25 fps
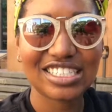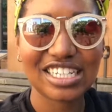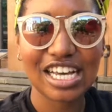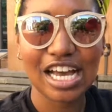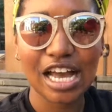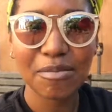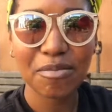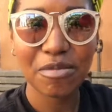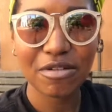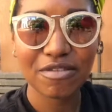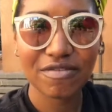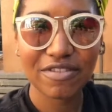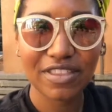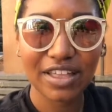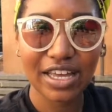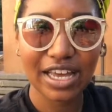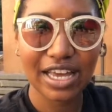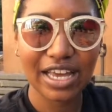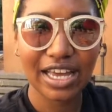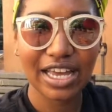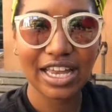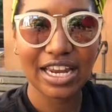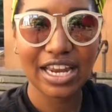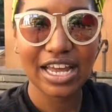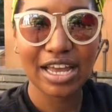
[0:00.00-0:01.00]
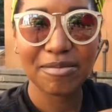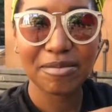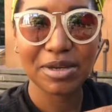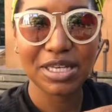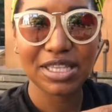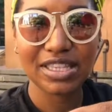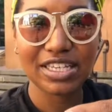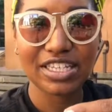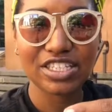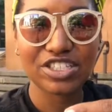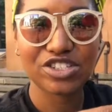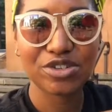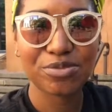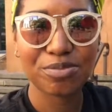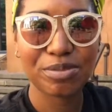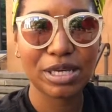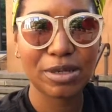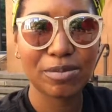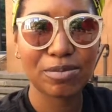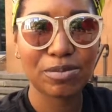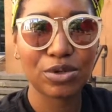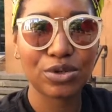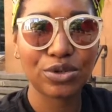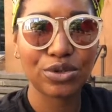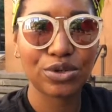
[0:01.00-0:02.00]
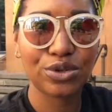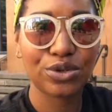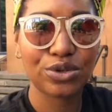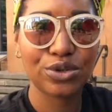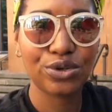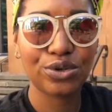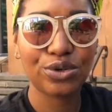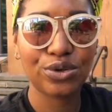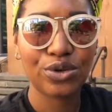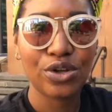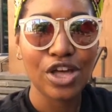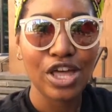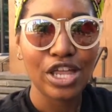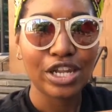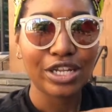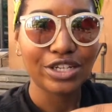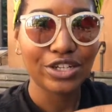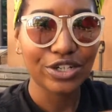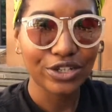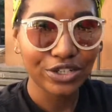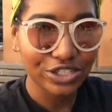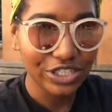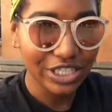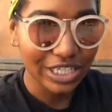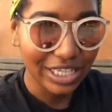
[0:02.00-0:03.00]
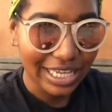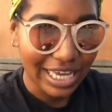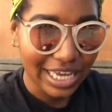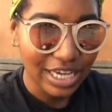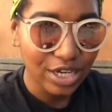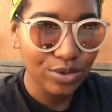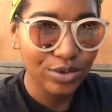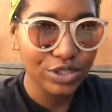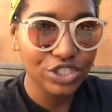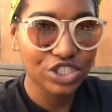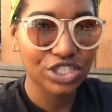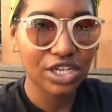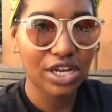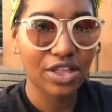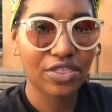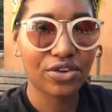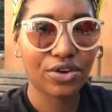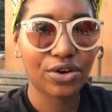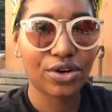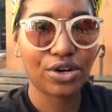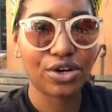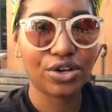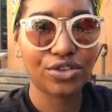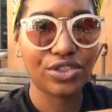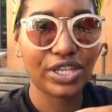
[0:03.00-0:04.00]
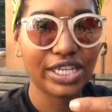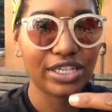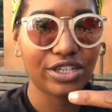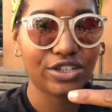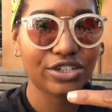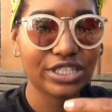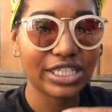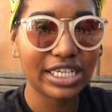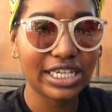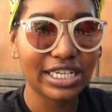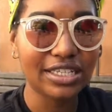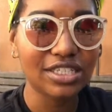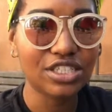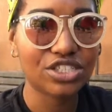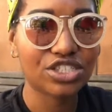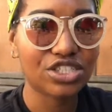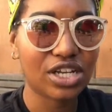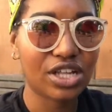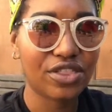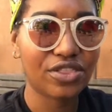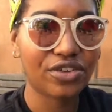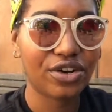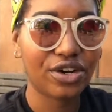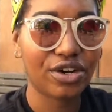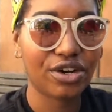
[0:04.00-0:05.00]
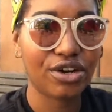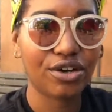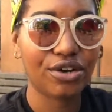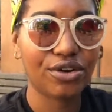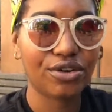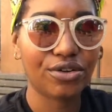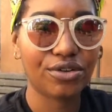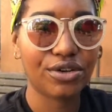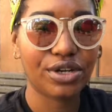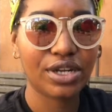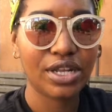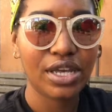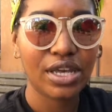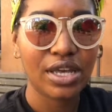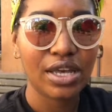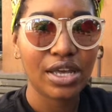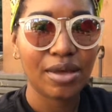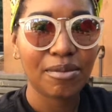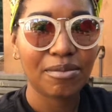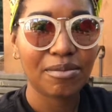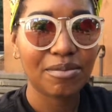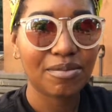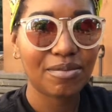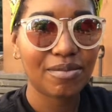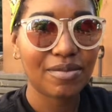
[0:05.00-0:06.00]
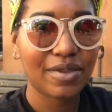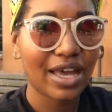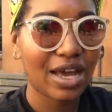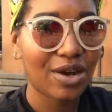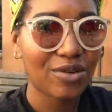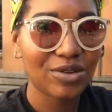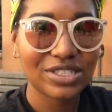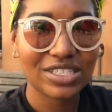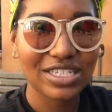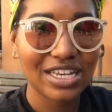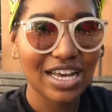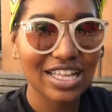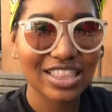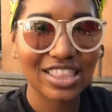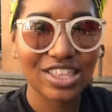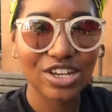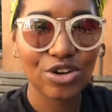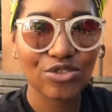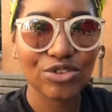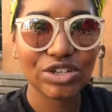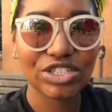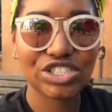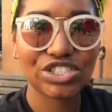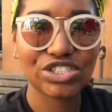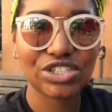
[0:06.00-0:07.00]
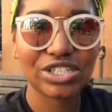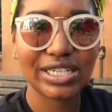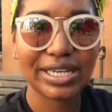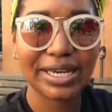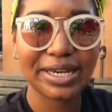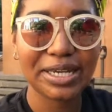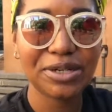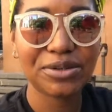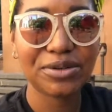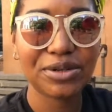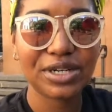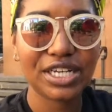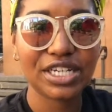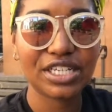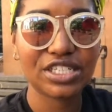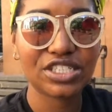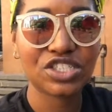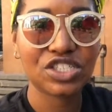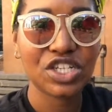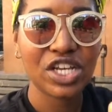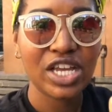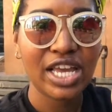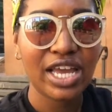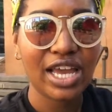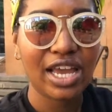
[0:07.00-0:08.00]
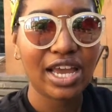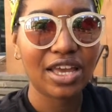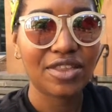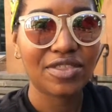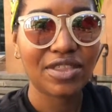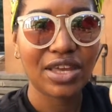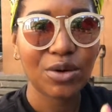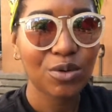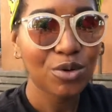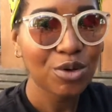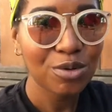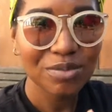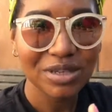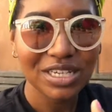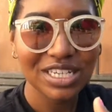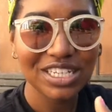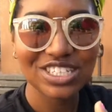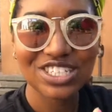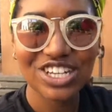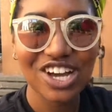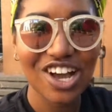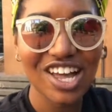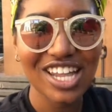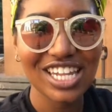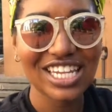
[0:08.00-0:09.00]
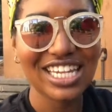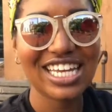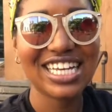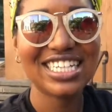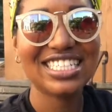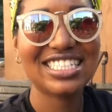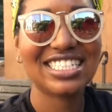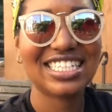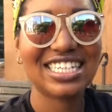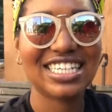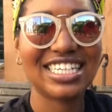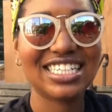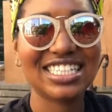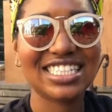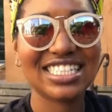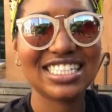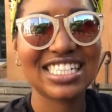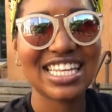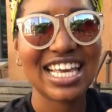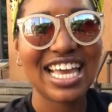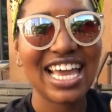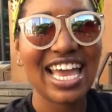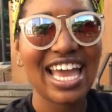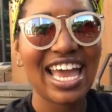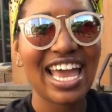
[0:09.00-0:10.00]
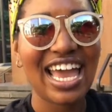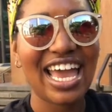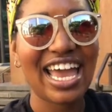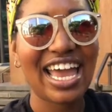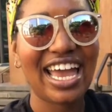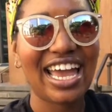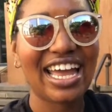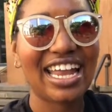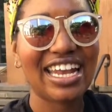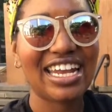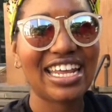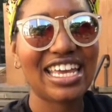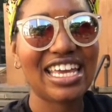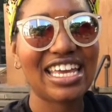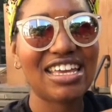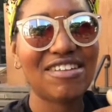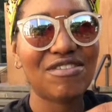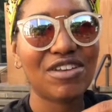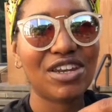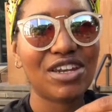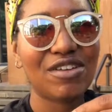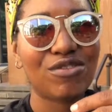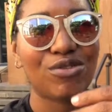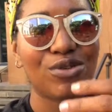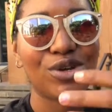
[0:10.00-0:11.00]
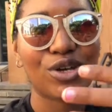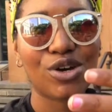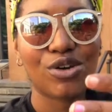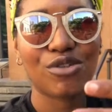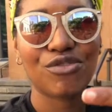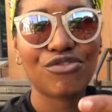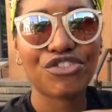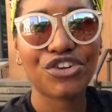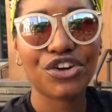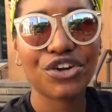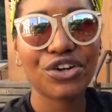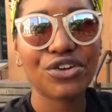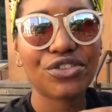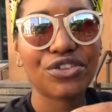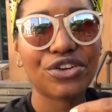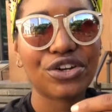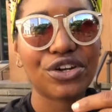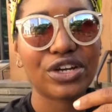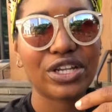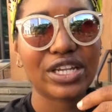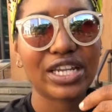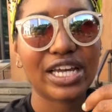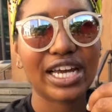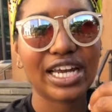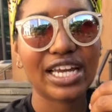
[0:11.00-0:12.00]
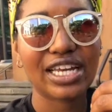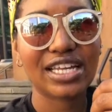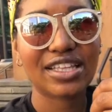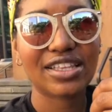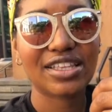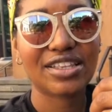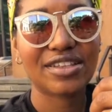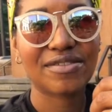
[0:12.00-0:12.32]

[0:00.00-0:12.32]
top of that, I mean, these are people who learned a language on their own. They learned English on their own. That was not their original language, and they weren't being taught lessons. And even if we go further, like